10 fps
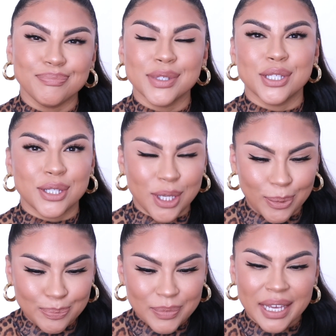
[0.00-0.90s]

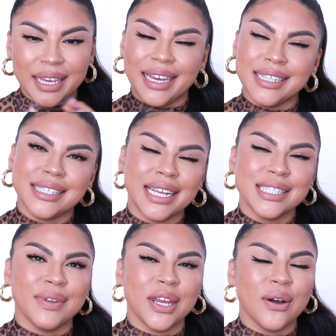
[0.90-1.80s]
So in
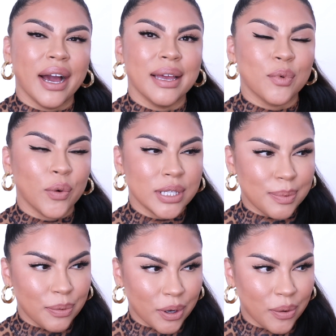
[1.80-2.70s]
today's video, I am going to
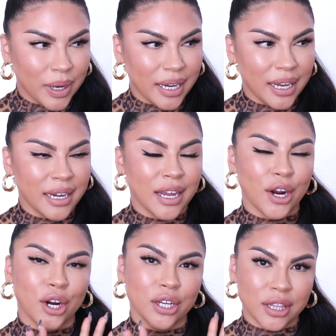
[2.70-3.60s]
be recreating
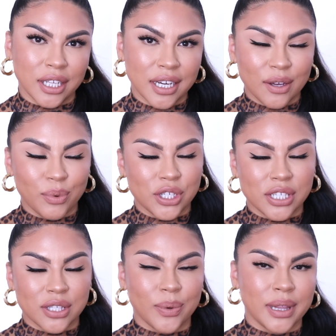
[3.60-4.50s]
her look, which
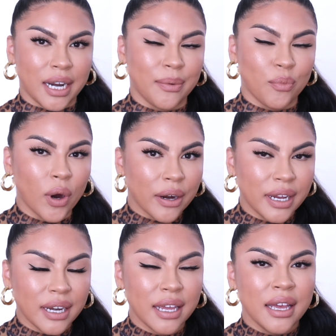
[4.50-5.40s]
is the one that I'm
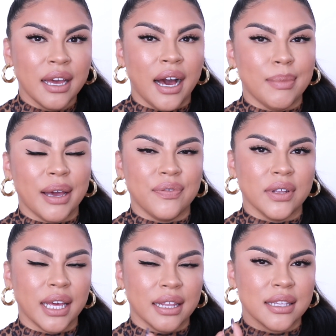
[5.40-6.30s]
wearing. I feel
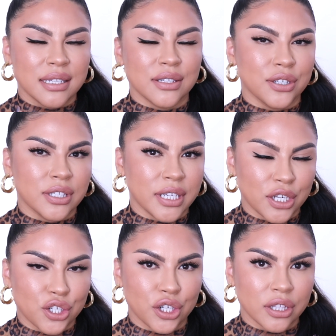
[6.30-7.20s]
like this is her
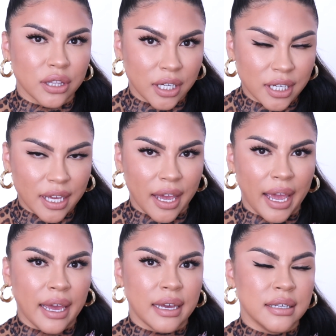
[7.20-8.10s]
signature look,
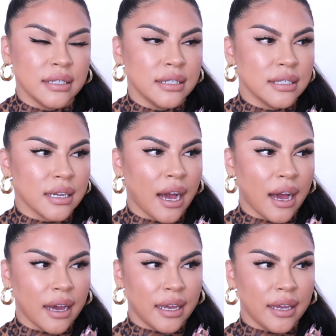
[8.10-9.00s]
and
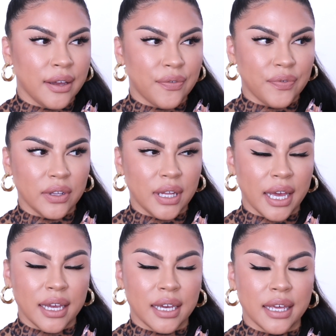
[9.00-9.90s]
I feel
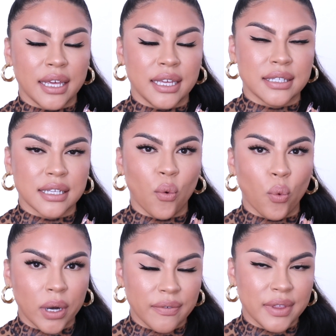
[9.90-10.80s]
like it's
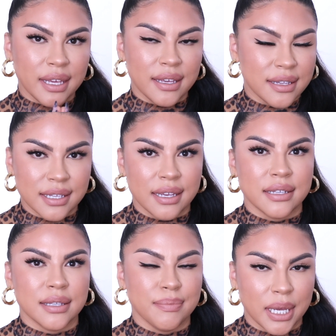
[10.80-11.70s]
one of the
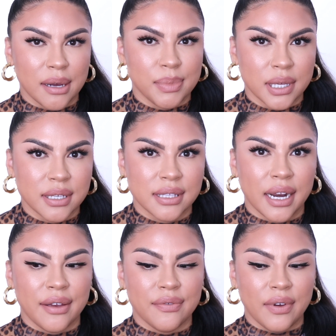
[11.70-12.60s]
easiest makeup looks that
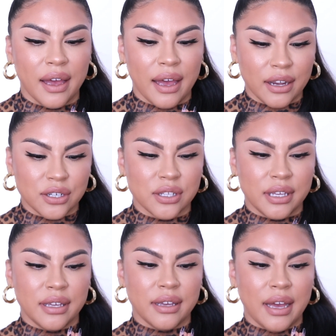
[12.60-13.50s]
I've
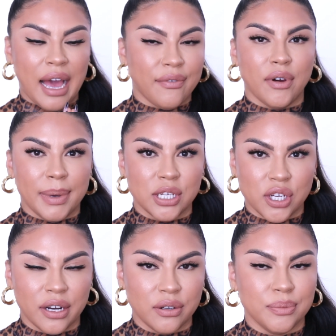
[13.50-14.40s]
actually have on my
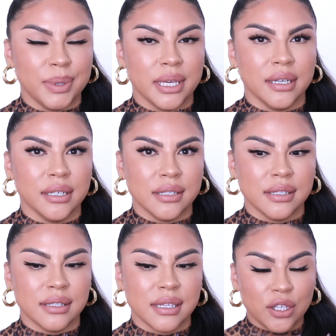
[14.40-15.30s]
channel,
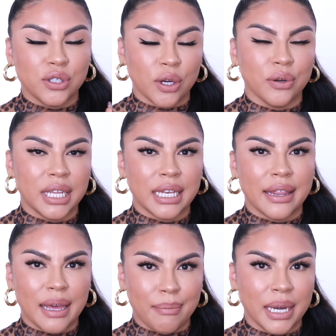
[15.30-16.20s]
because you don't need
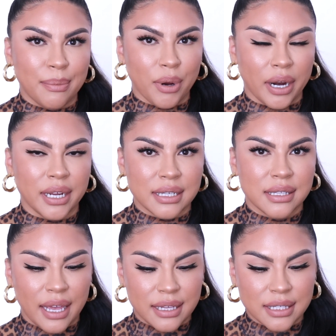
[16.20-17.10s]
that many products,
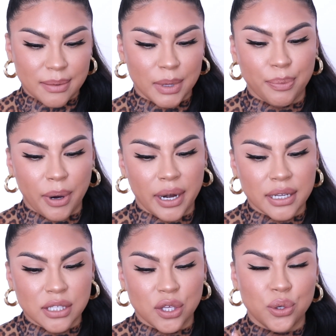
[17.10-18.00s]
and some of the
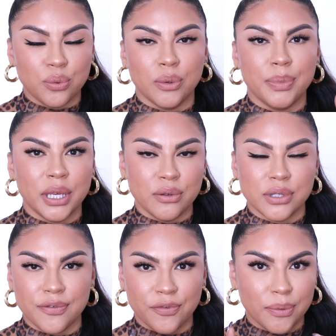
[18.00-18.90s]
products that you will be
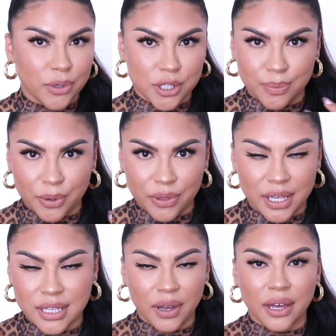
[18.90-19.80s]
using for multiple
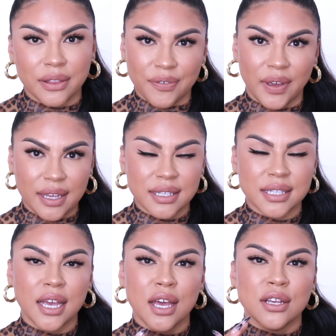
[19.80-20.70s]
things on the face.
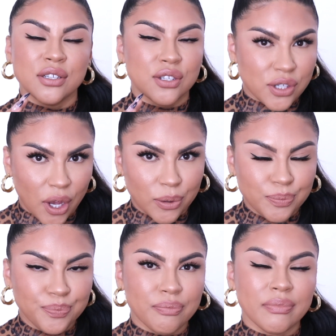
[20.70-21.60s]

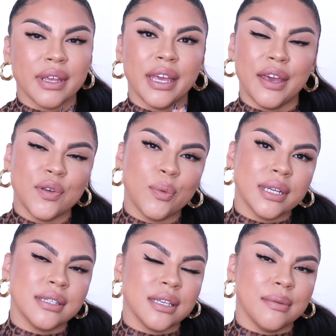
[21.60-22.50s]
So if you want
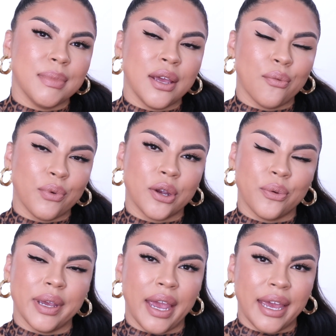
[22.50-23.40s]
to see me
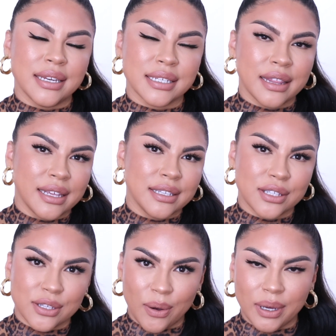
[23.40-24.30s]
recreate
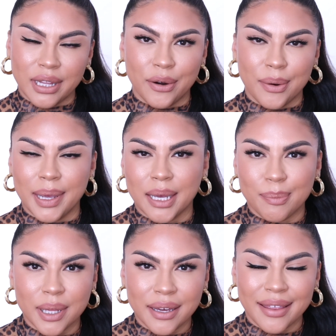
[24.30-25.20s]
this Snoh Aalegra makeup
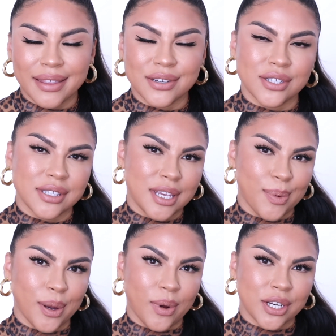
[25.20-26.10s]
look, then just keep
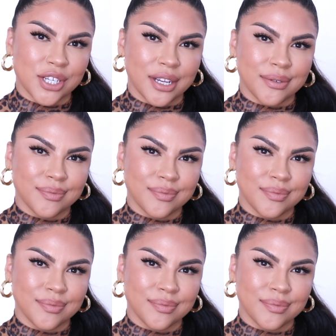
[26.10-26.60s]
on watching.